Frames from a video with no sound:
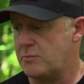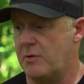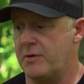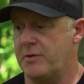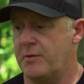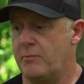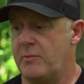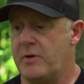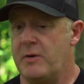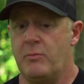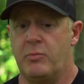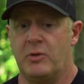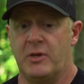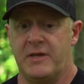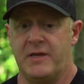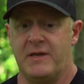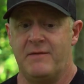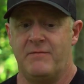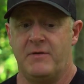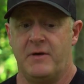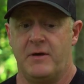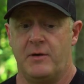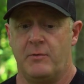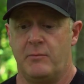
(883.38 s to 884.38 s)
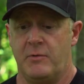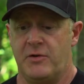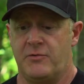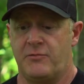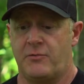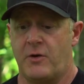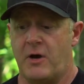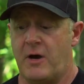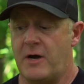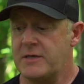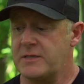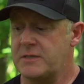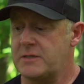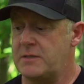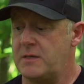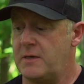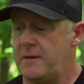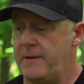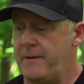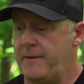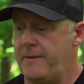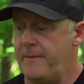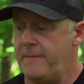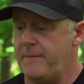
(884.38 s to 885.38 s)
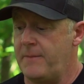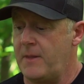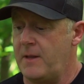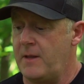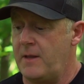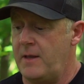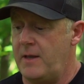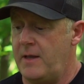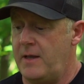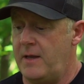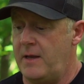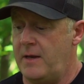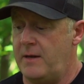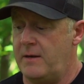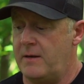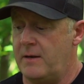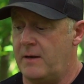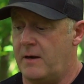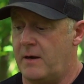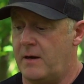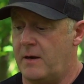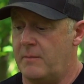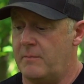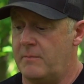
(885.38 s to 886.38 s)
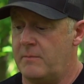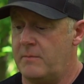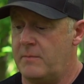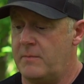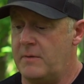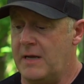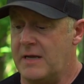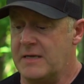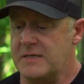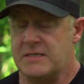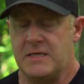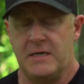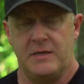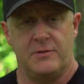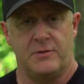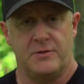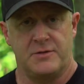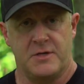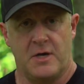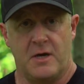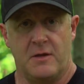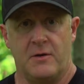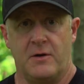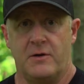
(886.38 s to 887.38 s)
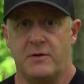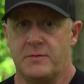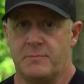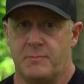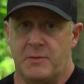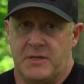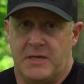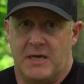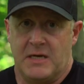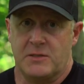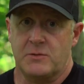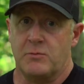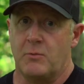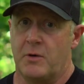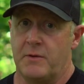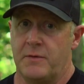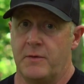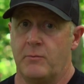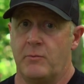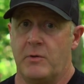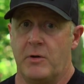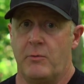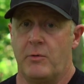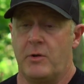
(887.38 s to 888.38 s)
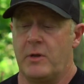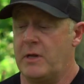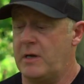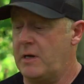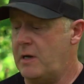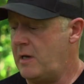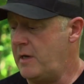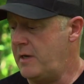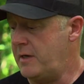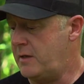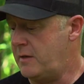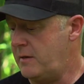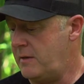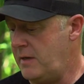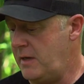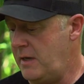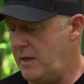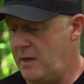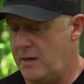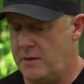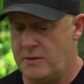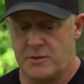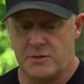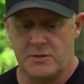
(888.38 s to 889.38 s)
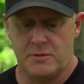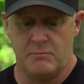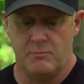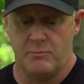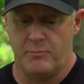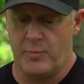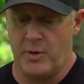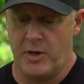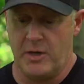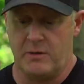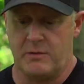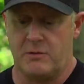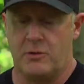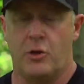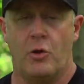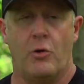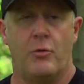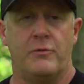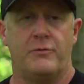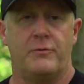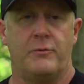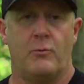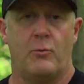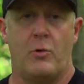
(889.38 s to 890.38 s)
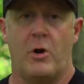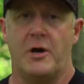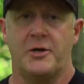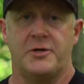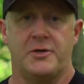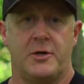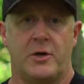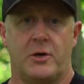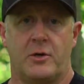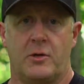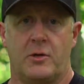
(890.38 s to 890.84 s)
one that we believe in and we trust. And um, not saying there's others, but that's one that we really like. And but clothes, washing our